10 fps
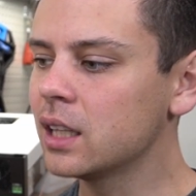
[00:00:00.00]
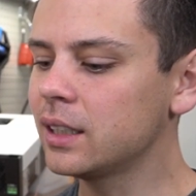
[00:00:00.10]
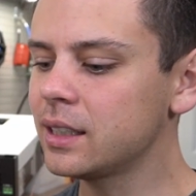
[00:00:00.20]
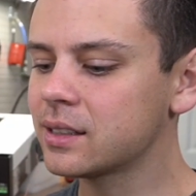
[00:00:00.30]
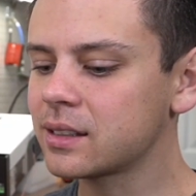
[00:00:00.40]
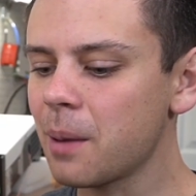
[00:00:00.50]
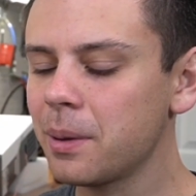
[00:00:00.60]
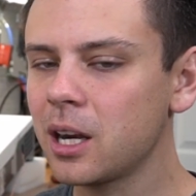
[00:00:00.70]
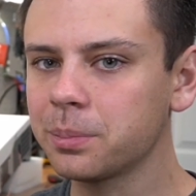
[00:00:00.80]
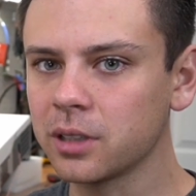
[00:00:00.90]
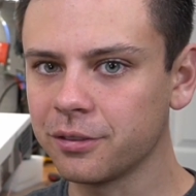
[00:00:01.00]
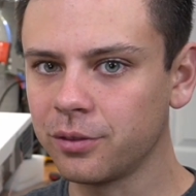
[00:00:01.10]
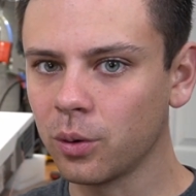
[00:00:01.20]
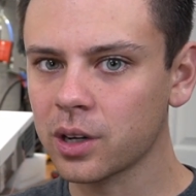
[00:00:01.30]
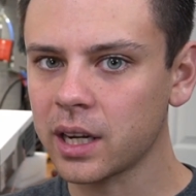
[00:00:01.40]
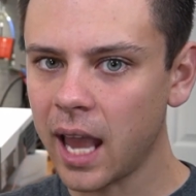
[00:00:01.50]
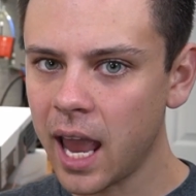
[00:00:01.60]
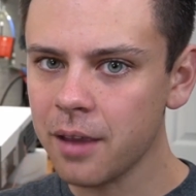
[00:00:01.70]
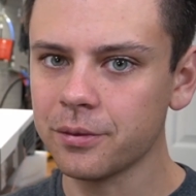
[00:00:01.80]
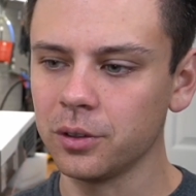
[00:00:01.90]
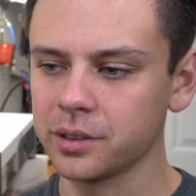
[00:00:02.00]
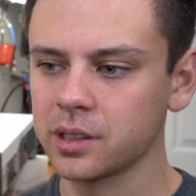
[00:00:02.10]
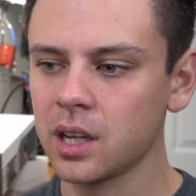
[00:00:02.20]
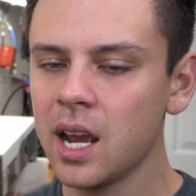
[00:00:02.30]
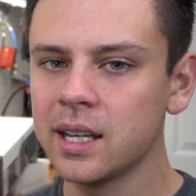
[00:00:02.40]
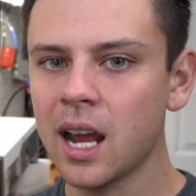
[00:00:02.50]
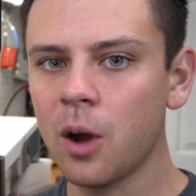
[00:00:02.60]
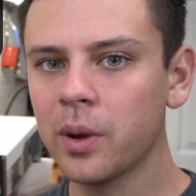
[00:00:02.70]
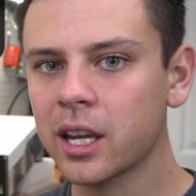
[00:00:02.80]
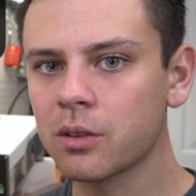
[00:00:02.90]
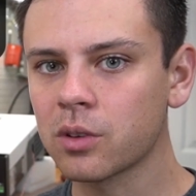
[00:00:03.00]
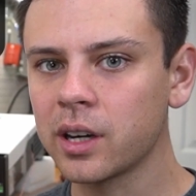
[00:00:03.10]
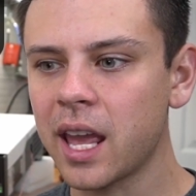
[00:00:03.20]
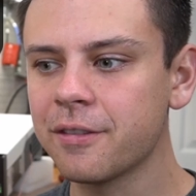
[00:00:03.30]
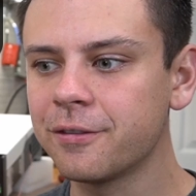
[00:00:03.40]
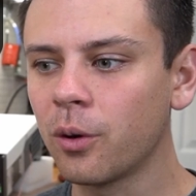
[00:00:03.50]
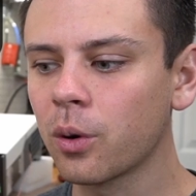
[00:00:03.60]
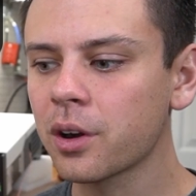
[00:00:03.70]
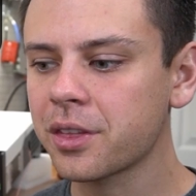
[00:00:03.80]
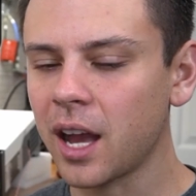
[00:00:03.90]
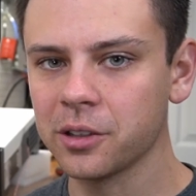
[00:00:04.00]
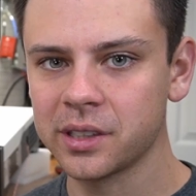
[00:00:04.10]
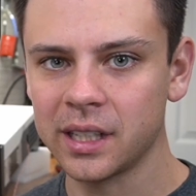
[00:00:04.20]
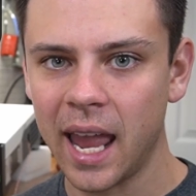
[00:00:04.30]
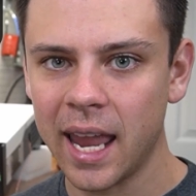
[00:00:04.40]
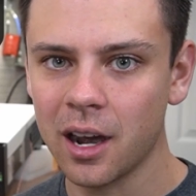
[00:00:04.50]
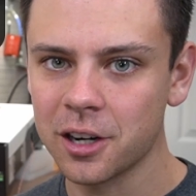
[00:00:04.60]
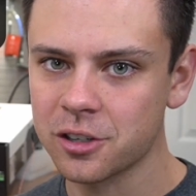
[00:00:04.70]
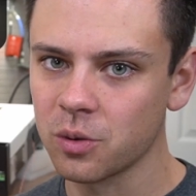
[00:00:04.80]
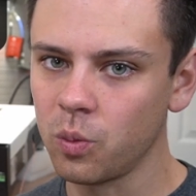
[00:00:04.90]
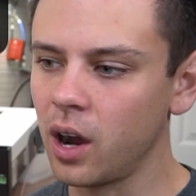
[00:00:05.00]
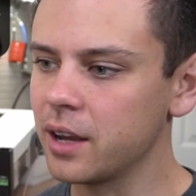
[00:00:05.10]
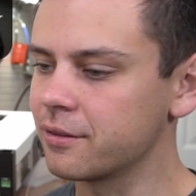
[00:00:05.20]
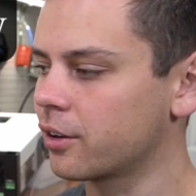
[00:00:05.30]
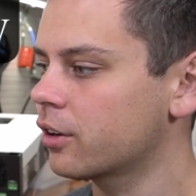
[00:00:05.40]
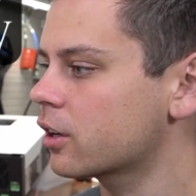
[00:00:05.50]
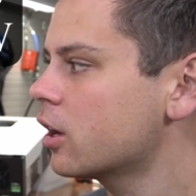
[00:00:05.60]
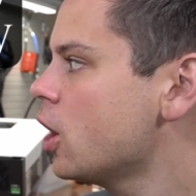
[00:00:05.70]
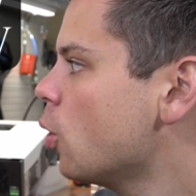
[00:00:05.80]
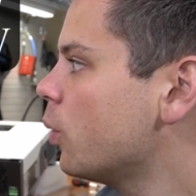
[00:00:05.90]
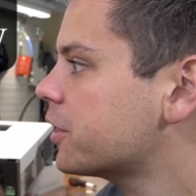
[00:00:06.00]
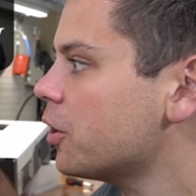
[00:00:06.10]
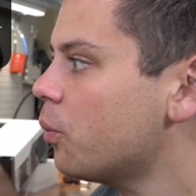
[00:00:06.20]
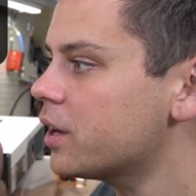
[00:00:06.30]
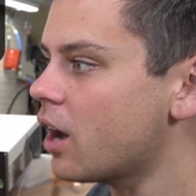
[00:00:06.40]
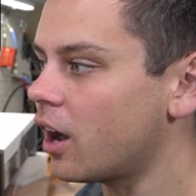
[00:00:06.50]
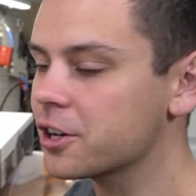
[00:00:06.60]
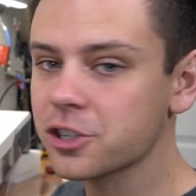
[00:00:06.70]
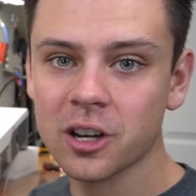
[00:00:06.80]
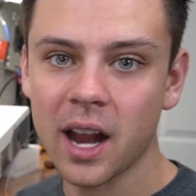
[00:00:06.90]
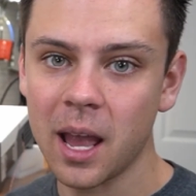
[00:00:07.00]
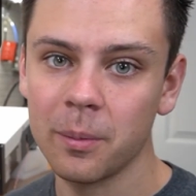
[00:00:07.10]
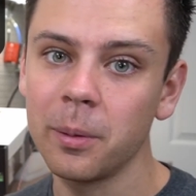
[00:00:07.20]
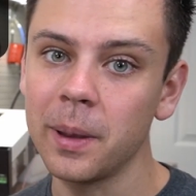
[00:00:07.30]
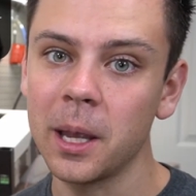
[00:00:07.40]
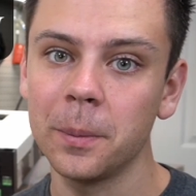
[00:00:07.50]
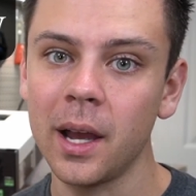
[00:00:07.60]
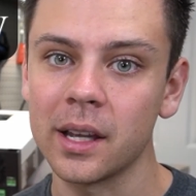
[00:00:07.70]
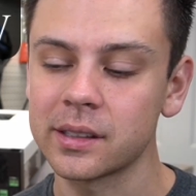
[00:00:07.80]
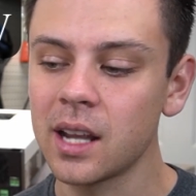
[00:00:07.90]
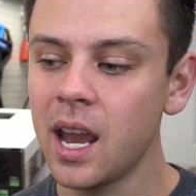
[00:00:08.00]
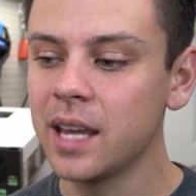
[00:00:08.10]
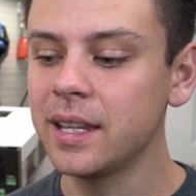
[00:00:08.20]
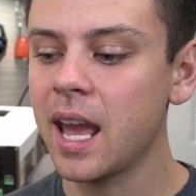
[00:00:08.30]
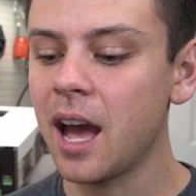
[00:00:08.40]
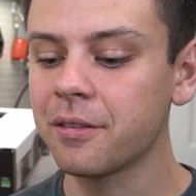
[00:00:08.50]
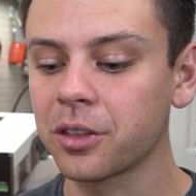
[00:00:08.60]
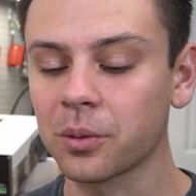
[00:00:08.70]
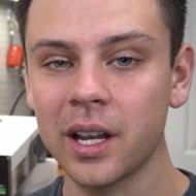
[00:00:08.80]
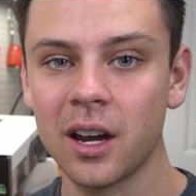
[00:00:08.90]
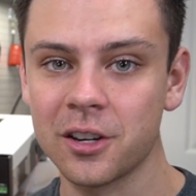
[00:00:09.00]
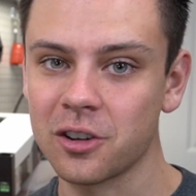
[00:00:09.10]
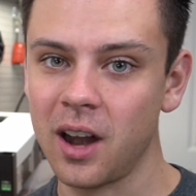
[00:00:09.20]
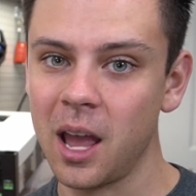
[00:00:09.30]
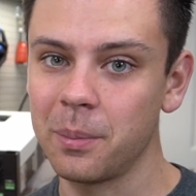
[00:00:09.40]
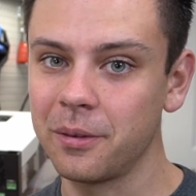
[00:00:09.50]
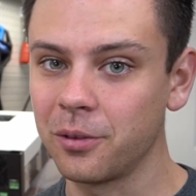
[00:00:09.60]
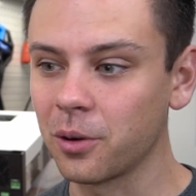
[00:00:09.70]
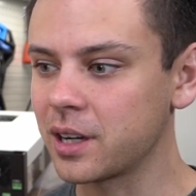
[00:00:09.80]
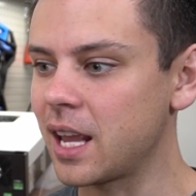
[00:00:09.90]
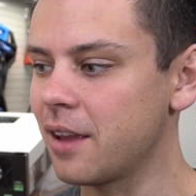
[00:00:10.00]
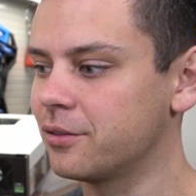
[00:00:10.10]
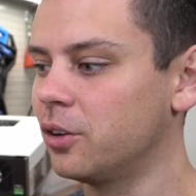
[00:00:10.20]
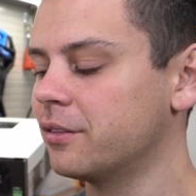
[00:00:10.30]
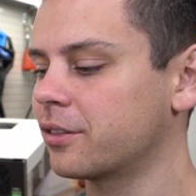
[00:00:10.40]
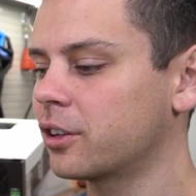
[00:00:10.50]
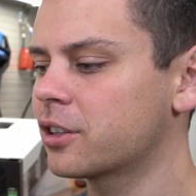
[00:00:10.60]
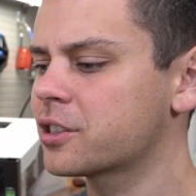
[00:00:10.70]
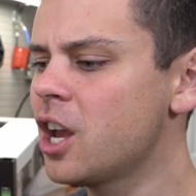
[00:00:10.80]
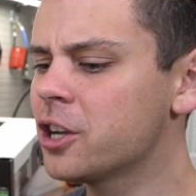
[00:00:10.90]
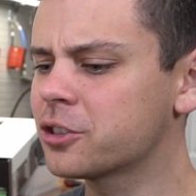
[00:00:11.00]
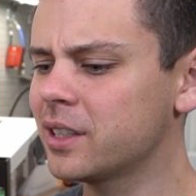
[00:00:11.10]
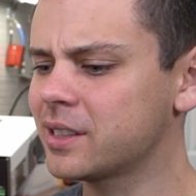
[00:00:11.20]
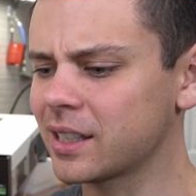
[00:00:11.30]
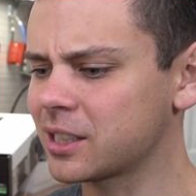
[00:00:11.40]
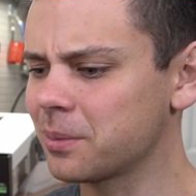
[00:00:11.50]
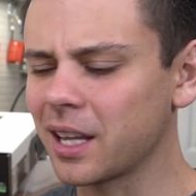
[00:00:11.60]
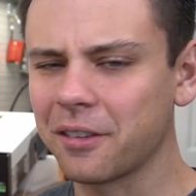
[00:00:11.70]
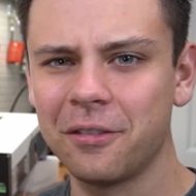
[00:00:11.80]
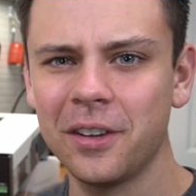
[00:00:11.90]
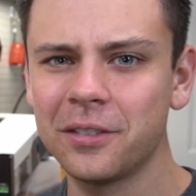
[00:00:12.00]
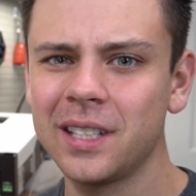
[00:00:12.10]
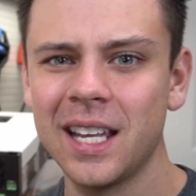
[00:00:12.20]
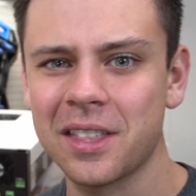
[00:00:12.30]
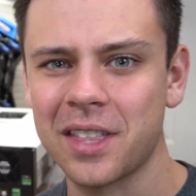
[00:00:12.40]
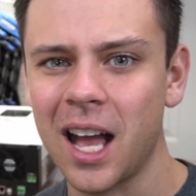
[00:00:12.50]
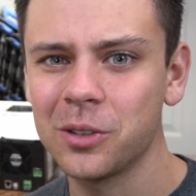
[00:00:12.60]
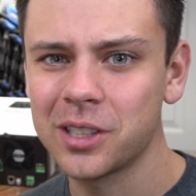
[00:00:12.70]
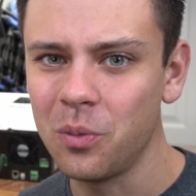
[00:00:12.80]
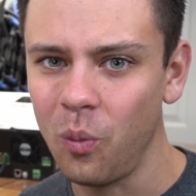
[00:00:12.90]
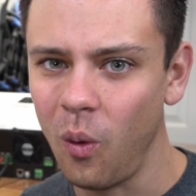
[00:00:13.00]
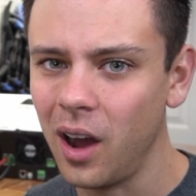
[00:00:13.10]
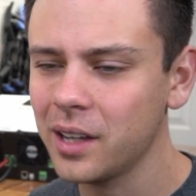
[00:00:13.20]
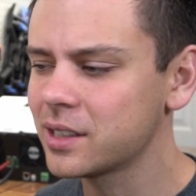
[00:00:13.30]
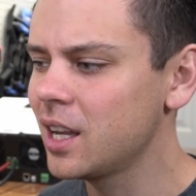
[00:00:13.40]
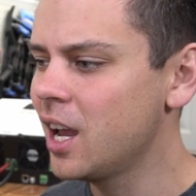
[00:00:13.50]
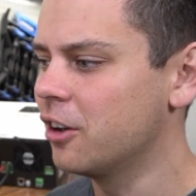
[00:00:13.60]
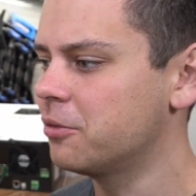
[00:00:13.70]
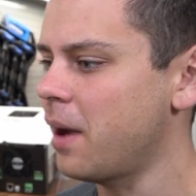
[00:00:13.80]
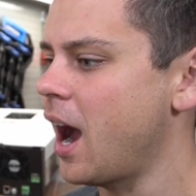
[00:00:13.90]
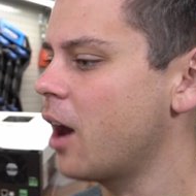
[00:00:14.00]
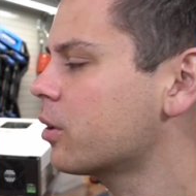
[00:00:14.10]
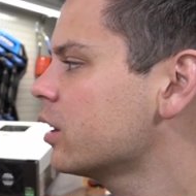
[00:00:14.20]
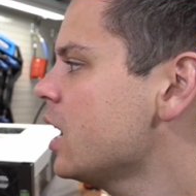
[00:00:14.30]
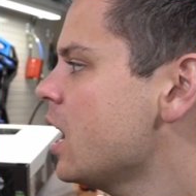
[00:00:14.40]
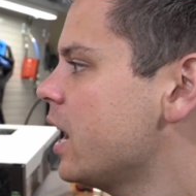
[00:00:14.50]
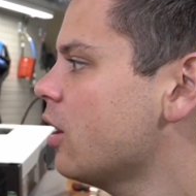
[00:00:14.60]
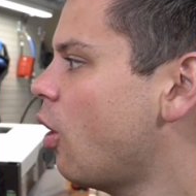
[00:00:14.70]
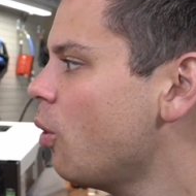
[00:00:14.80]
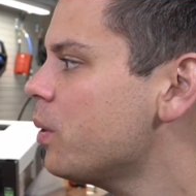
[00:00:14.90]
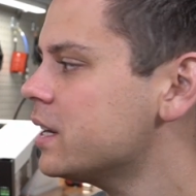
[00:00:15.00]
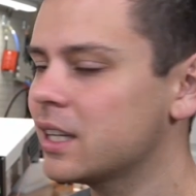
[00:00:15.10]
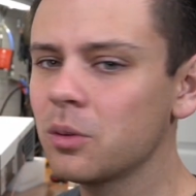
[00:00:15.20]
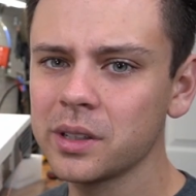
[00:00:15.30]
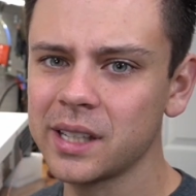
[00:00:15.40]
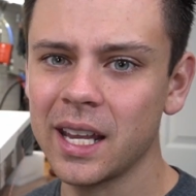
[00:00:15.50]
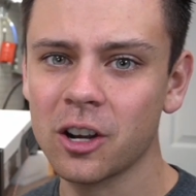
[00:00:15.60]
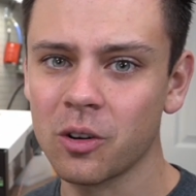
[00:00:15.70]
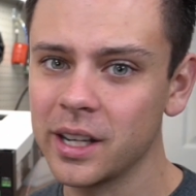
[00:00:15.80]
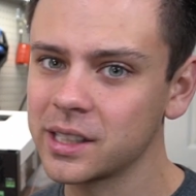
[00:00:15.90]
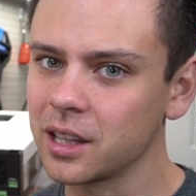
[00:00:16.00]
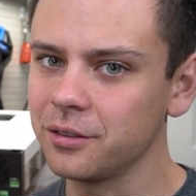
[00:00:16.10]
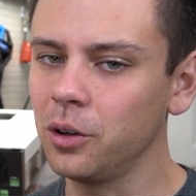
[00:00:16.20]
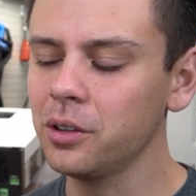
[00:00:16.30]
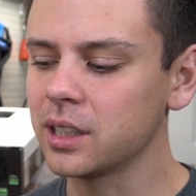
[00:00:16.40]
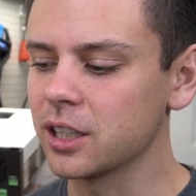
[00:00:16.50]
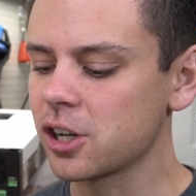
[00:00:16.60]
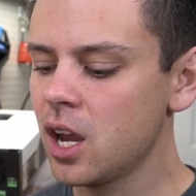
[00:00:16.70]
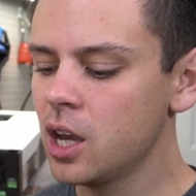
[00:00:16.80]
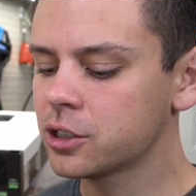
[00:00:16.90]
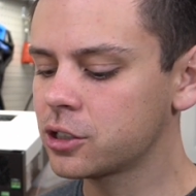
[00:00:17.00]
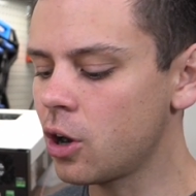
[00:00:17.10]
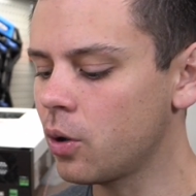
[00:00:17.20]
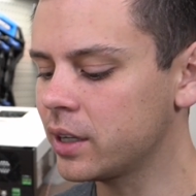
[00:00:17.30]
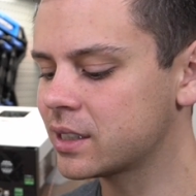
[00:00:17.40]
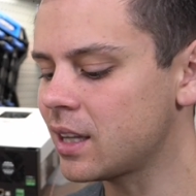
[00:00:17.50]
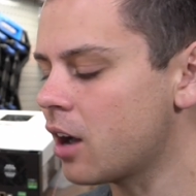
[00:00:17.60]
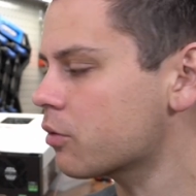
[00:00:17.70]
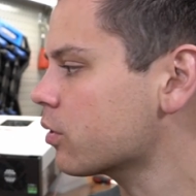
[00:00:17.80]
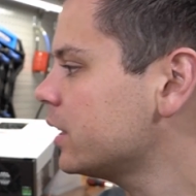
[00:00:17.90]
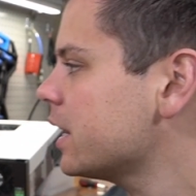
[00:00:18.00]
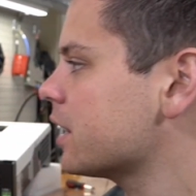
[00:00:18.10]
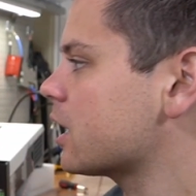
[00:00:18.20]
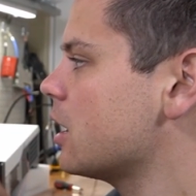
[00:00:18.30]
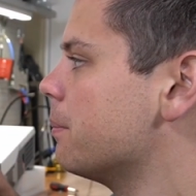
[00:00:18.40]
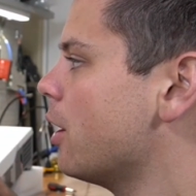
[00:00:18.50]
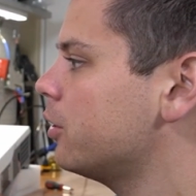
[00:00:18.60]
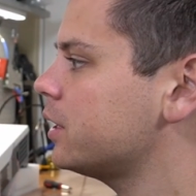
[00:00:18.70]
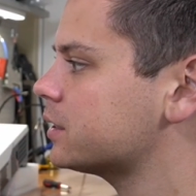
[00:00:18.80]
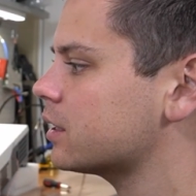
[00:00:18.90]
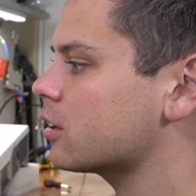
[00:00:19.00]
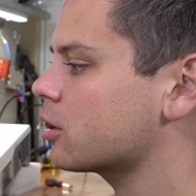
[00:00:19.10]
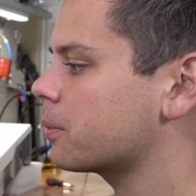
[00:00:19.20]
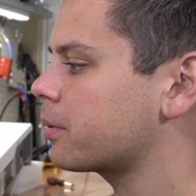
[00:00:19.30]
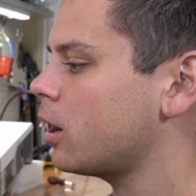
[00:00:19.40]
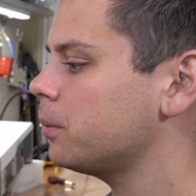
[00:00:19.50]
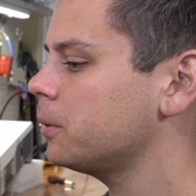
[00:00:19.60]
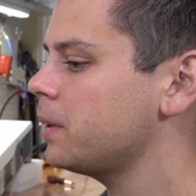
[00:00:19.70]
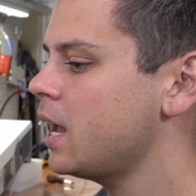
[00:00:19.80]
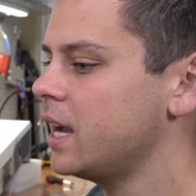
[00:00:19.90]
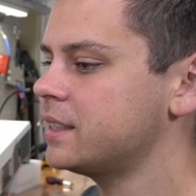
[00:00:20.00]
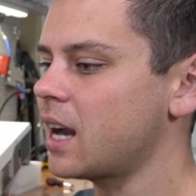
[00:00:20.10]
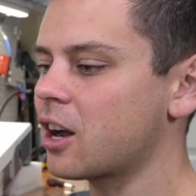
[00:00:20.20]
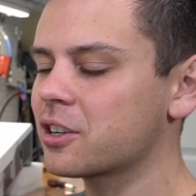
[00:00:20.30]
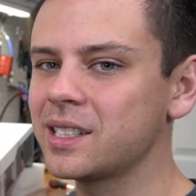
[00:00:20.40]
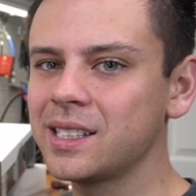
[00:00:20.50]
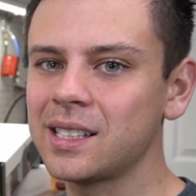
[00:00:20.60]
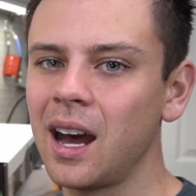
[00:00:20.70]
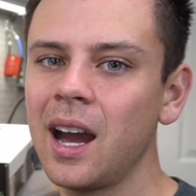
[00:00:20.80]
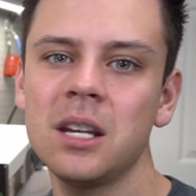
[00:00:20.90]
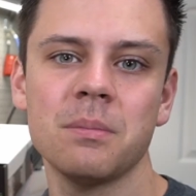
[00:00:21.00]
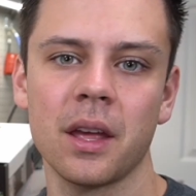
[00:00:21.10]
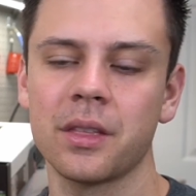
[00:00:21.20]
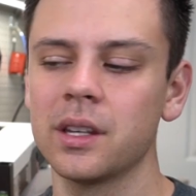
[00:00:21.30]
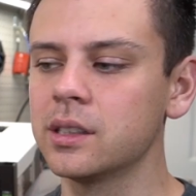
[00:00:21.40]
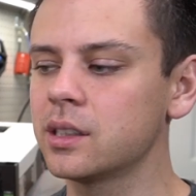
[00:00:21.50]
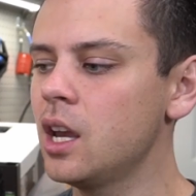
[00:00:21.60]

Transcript: Let's step it up to forty-eight volts. Now we can run a four thousand eight hundred watt inverter with a one hundred amp B M S. And they have three hundred amp forty-eight volt inverters. So that's like something like fifteen thousand watts of power. And all we did was increase the voltage. So it's not really the components that are a problem, it's our design methods.